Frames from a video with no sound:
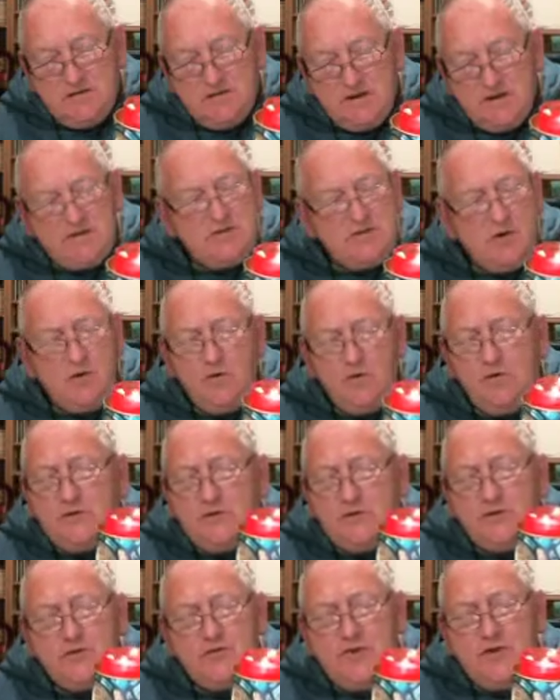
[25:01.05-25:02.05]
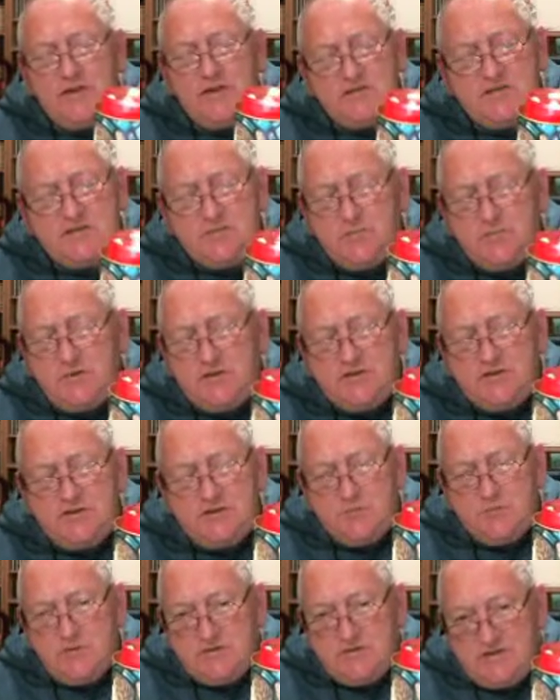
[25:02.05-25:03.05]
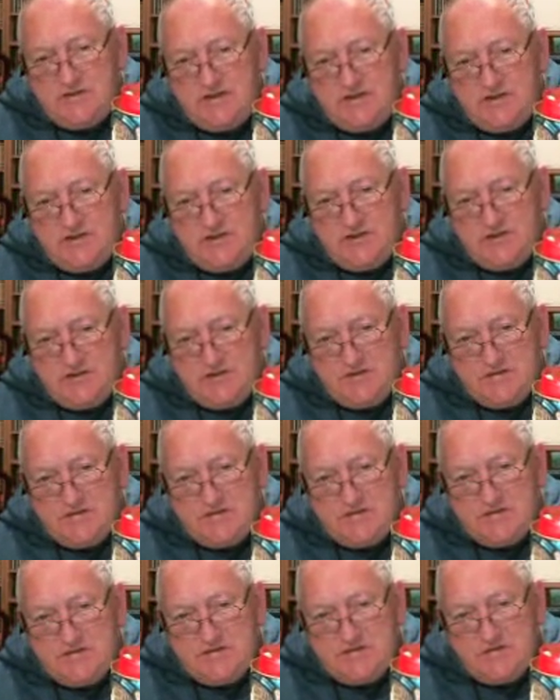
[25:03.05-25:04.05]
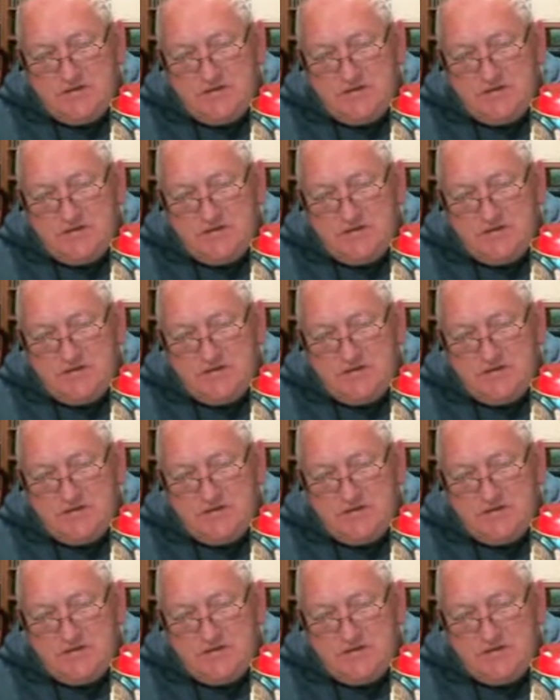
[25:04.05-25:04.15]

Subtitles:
and all the great spiritual teachers